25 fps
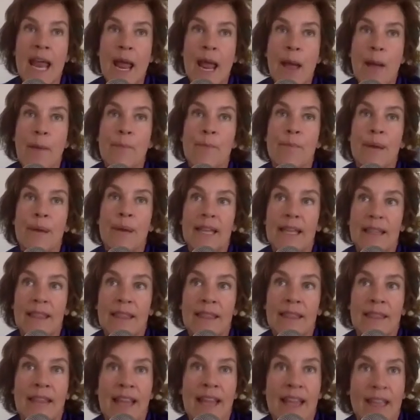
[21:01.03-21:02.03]
But
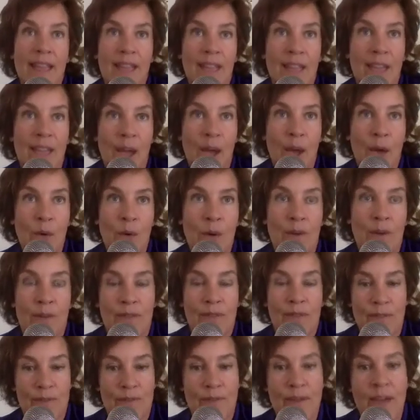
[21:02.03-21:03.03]
let go of the
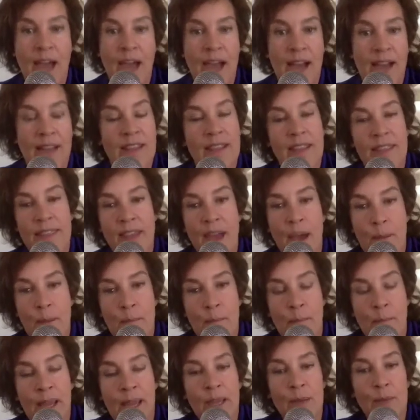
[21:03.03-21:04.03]
fact that that
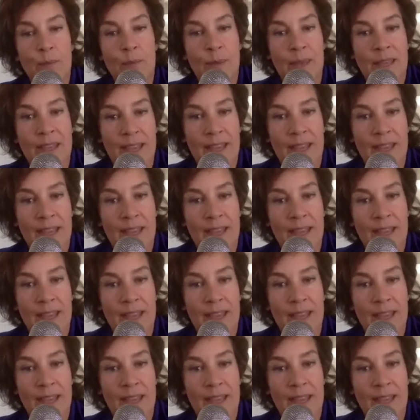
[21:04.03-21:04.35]
might be